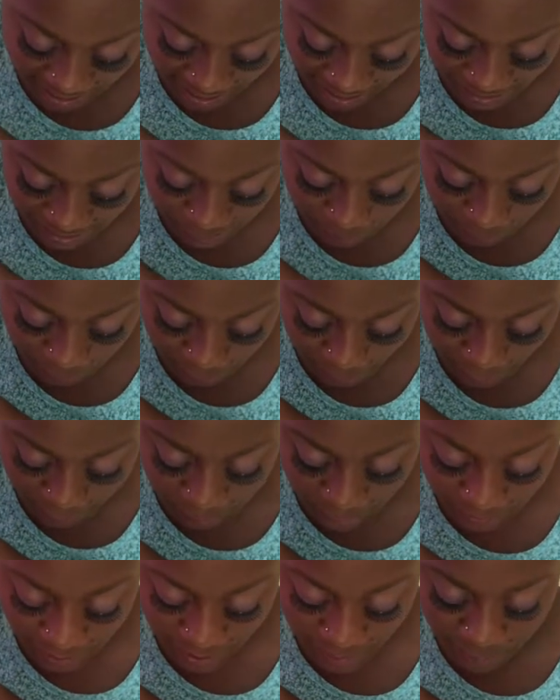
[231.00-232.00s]
nest for my
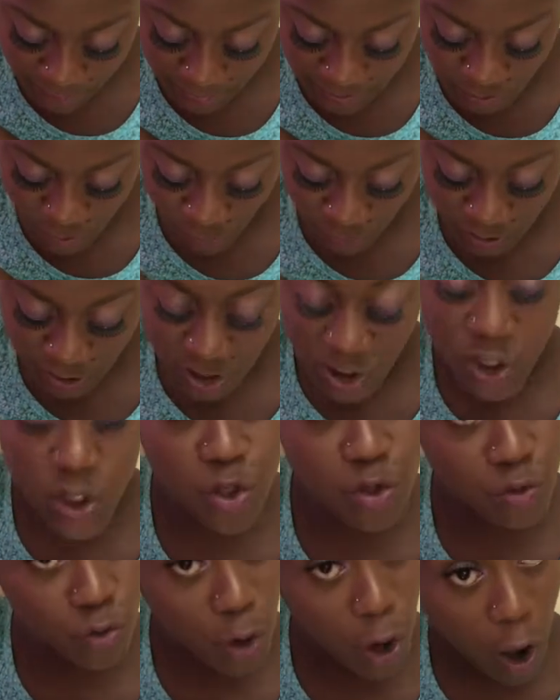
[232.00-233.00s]
babies with
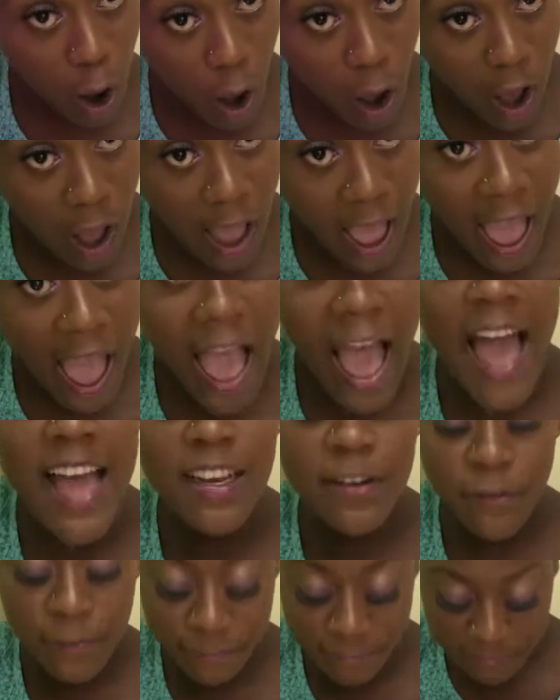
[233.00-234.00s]
straw
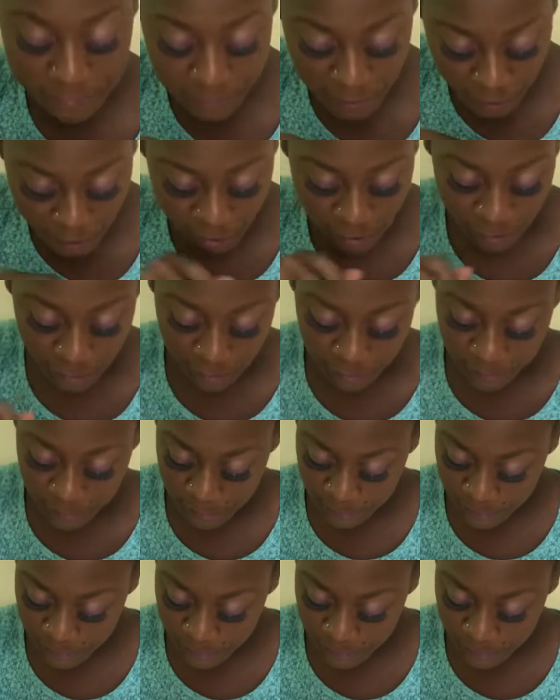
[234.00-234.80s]
and fur.